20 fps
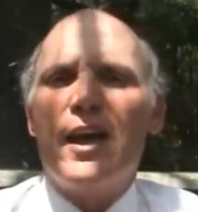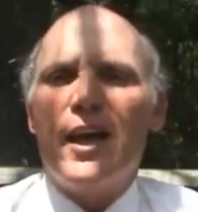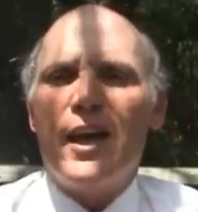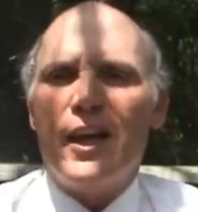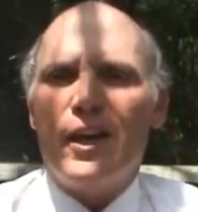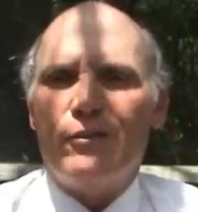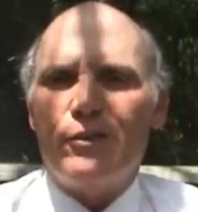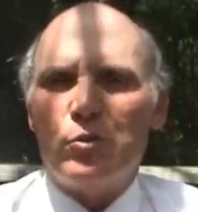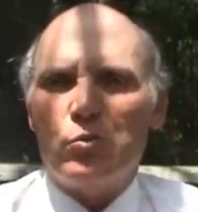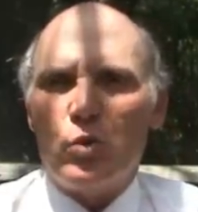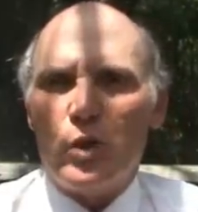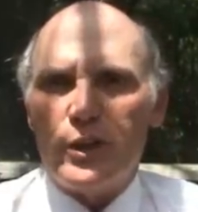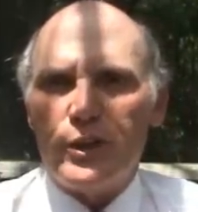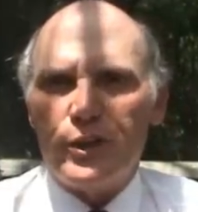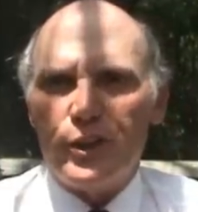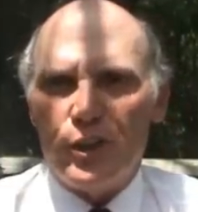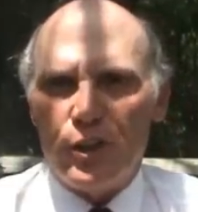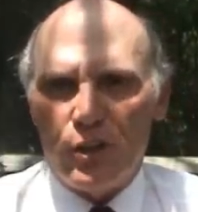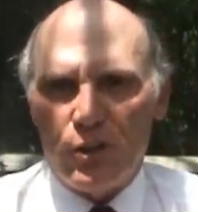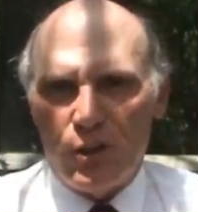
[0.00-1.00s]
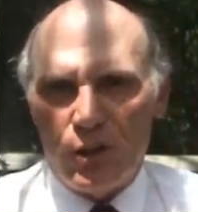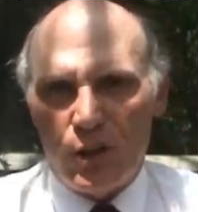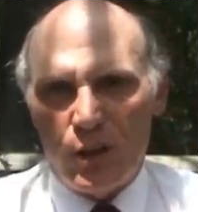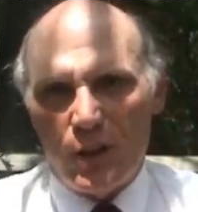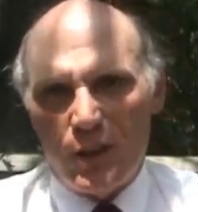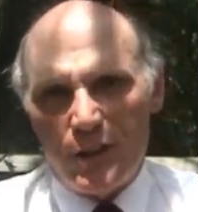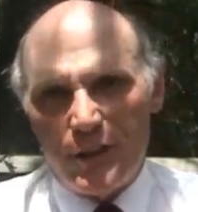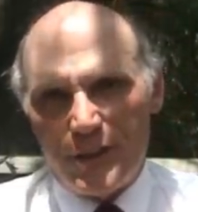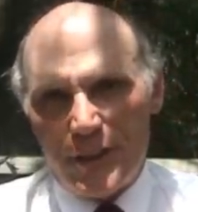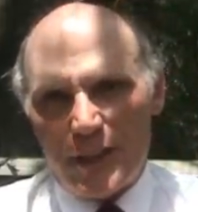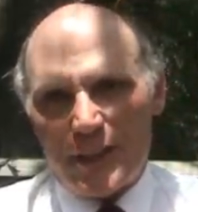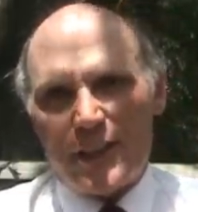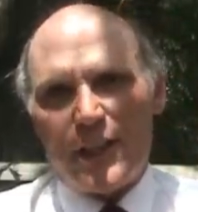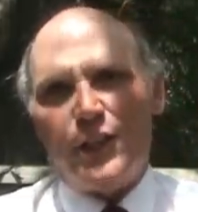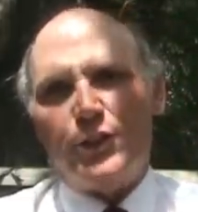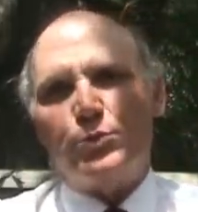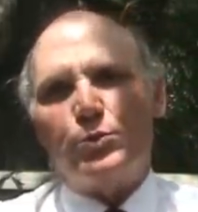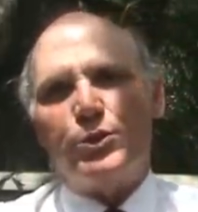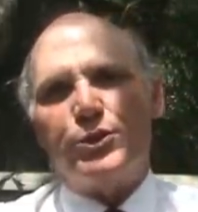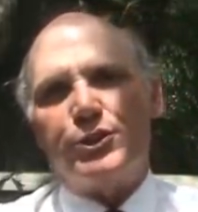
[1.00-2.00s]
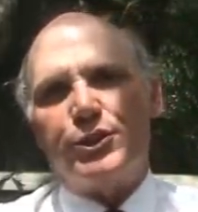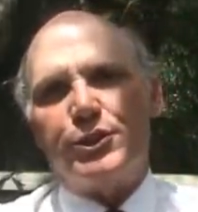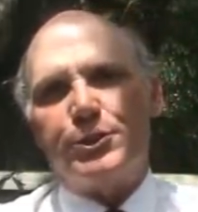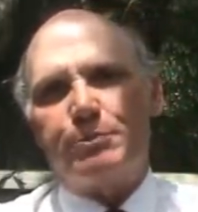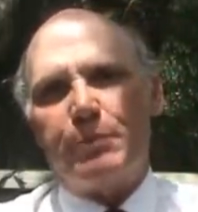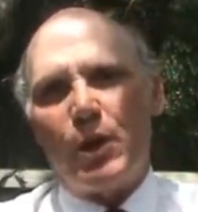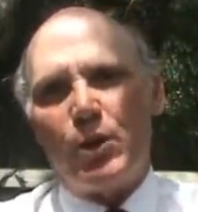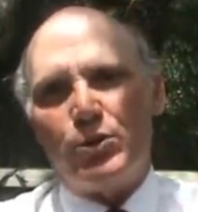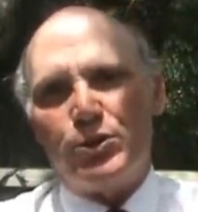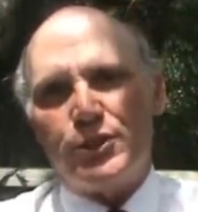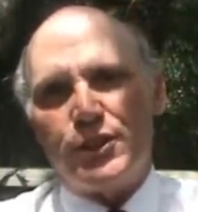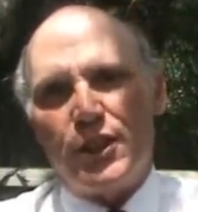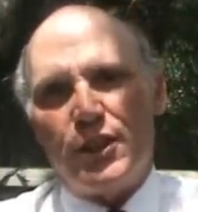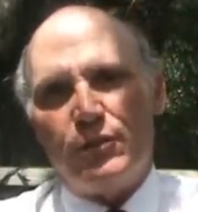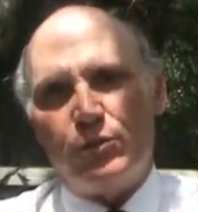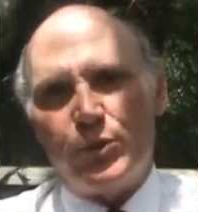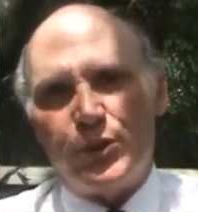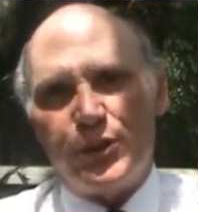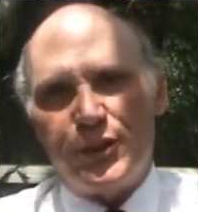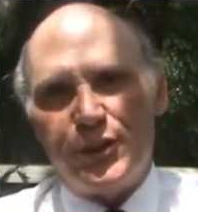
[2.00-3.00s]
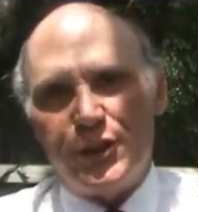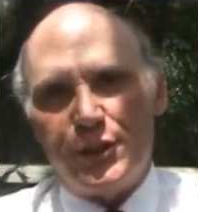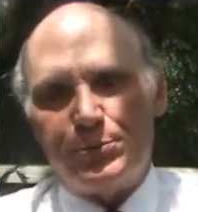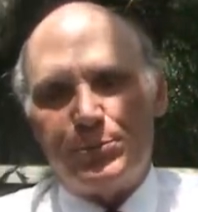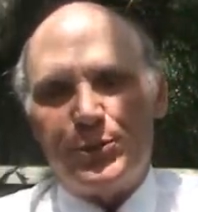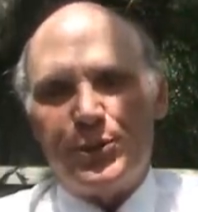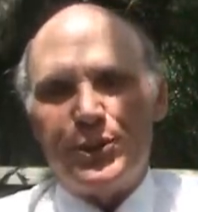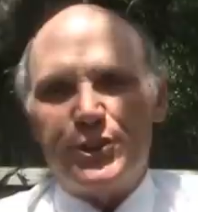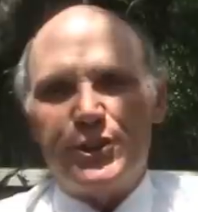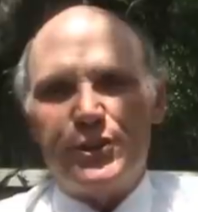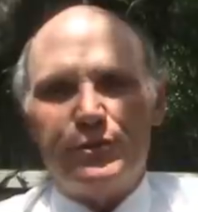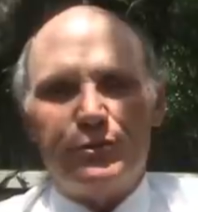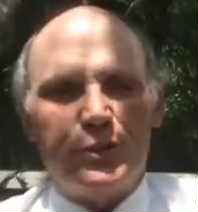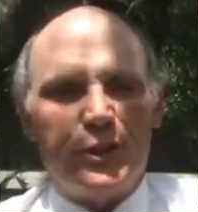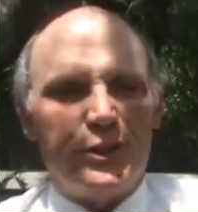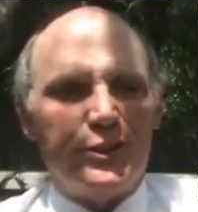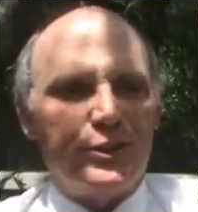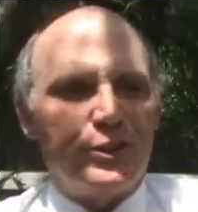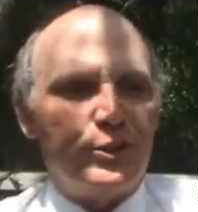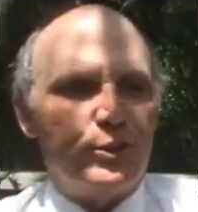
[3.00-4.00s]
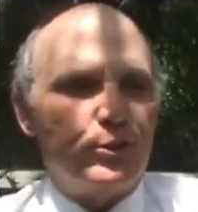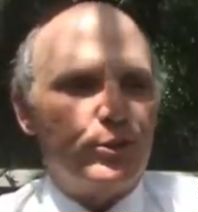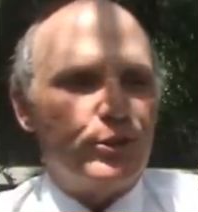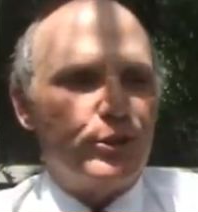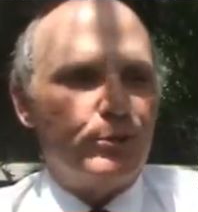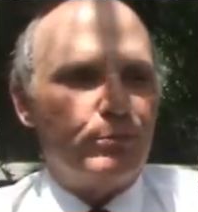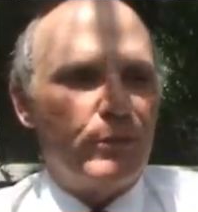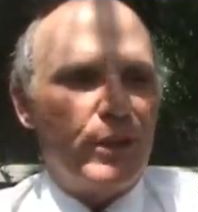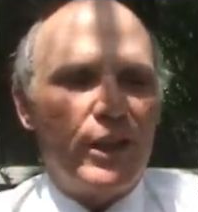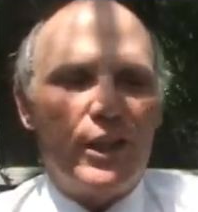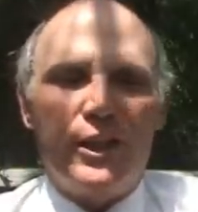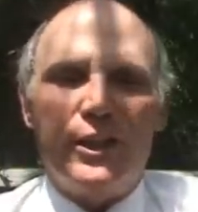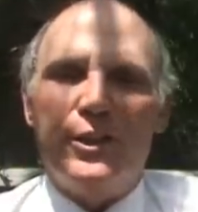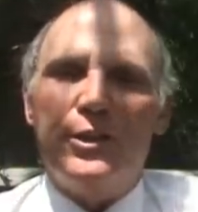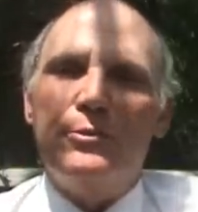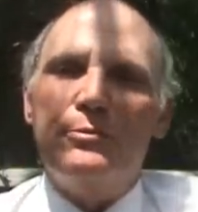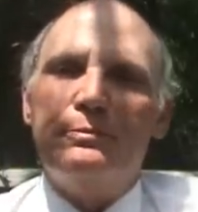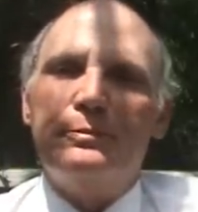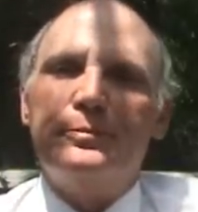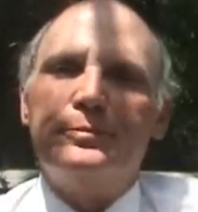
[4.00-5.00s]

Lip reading: and after 1 year that case was disposed of with the disposition of restitution made.